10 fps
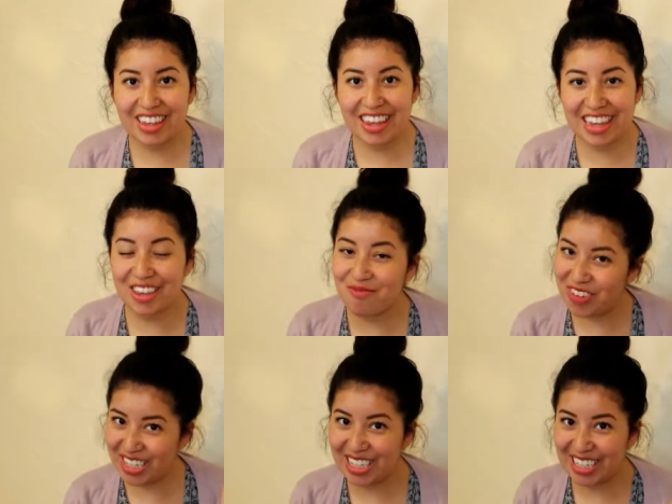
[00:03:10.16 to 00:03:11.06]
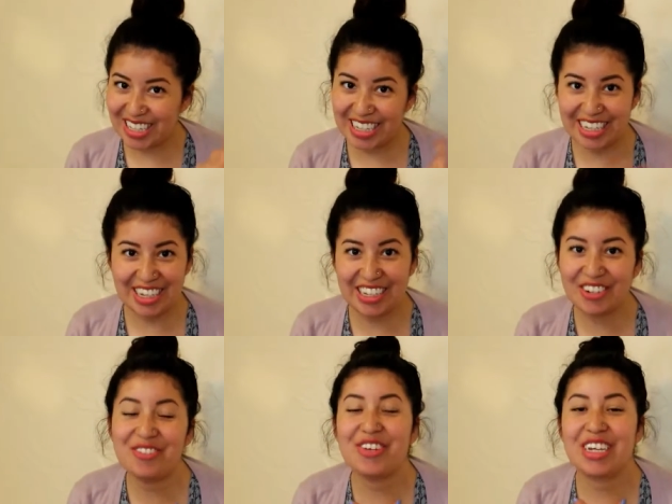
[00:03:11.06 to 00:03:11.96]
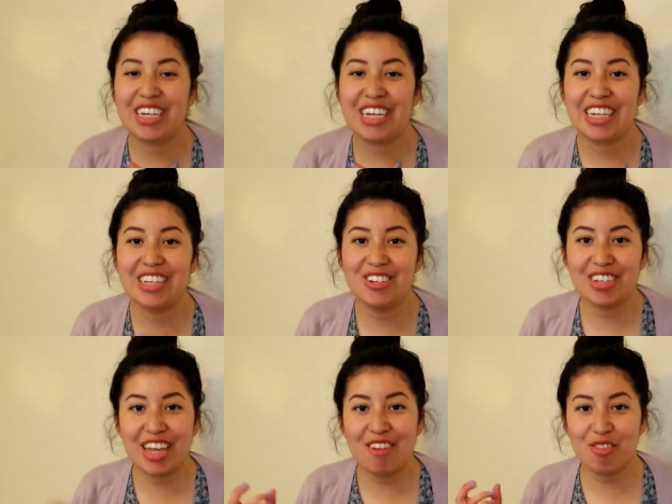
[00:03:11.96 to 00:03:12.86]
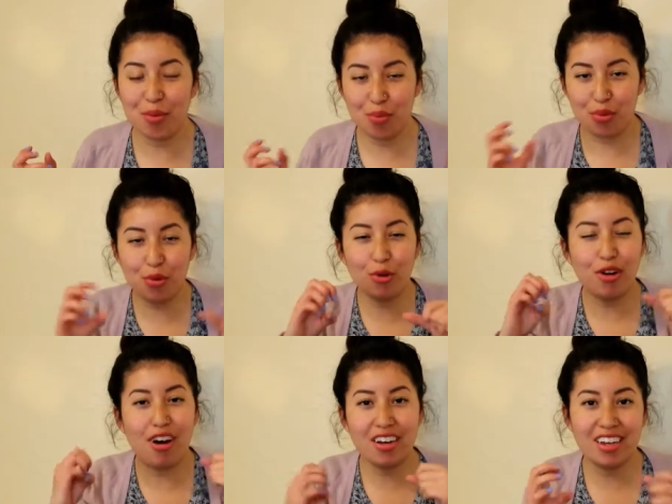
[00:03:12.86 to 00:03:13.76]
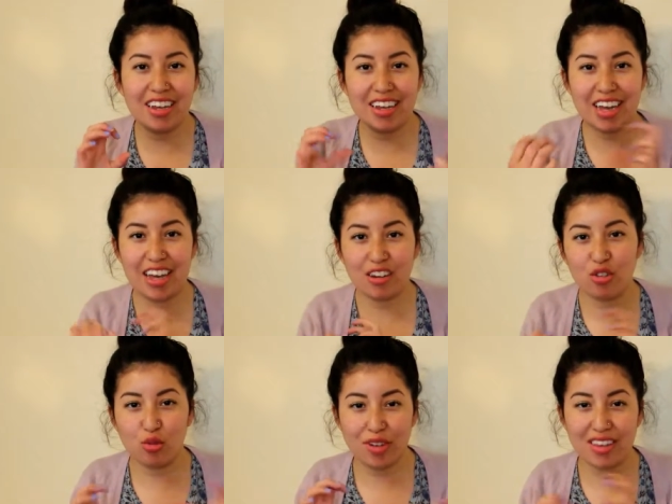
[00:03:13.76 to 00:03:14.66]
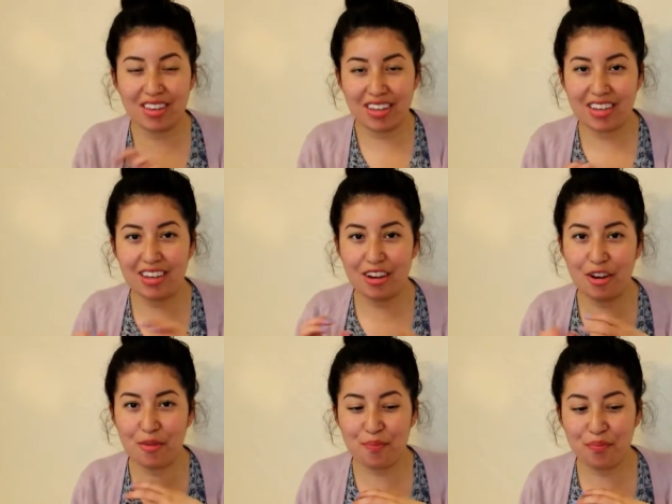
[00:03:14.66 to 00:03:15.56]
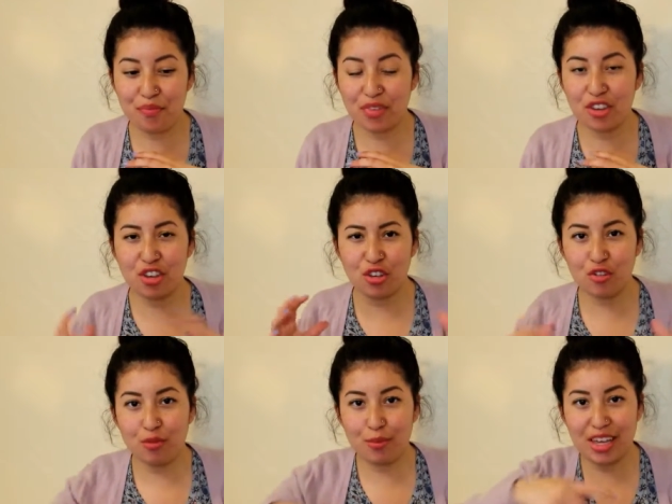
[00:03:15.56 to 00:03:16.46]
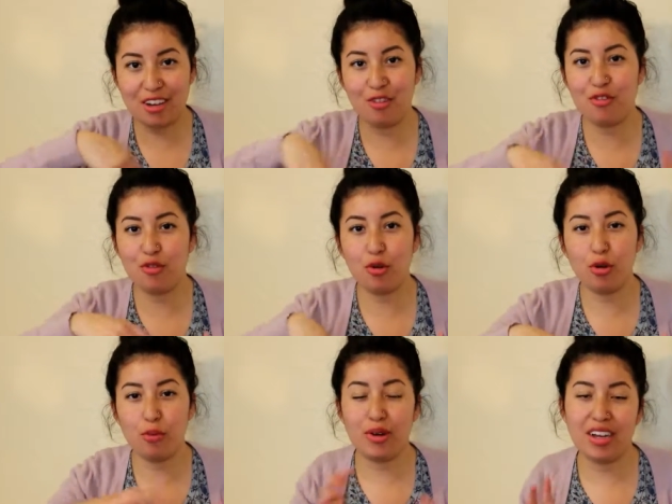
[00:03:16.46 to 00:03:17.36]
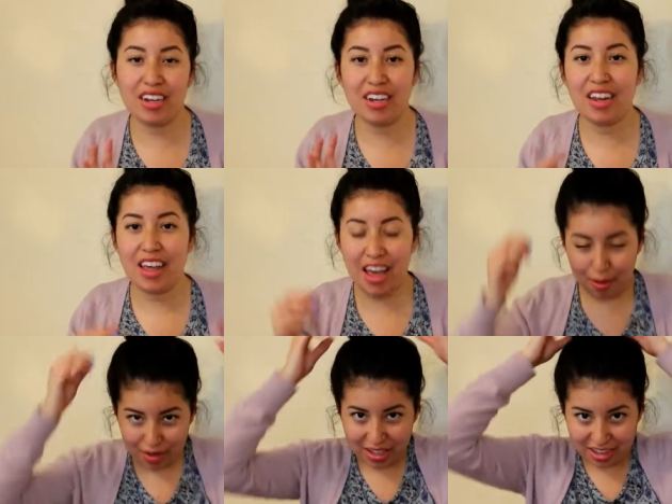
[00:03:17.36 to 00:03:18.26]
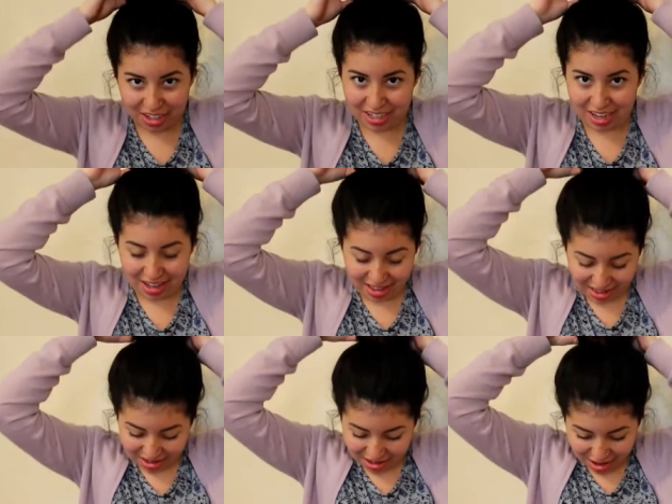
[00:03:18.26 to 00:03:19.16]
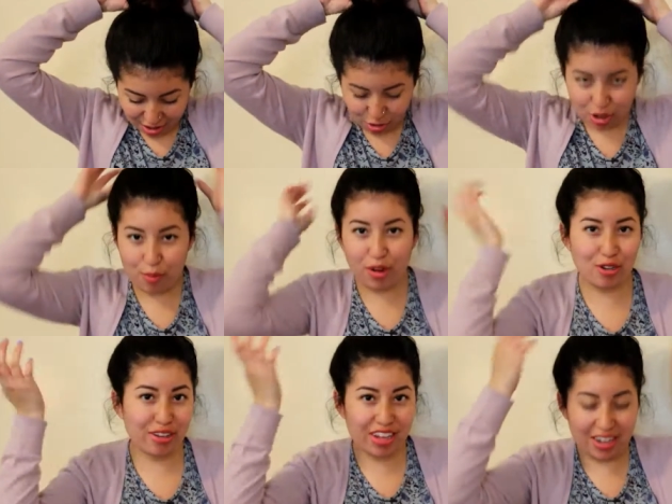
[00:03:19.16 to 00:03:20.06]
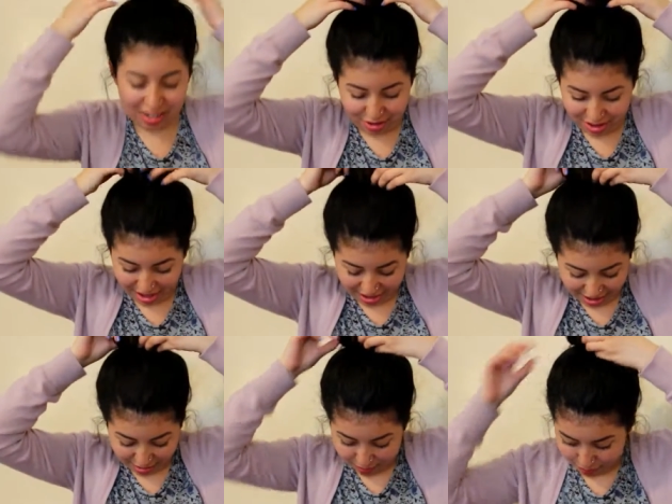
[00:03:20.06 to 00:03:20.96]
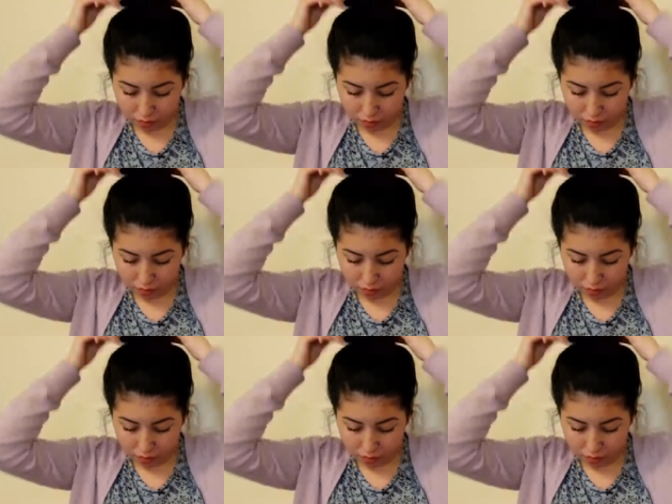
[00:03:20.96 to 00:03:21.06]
since the bun does look a little funny, you just have to pull on it and kind of twist it um, to make a full bun and make it look nice. So keep on doing that until you like it.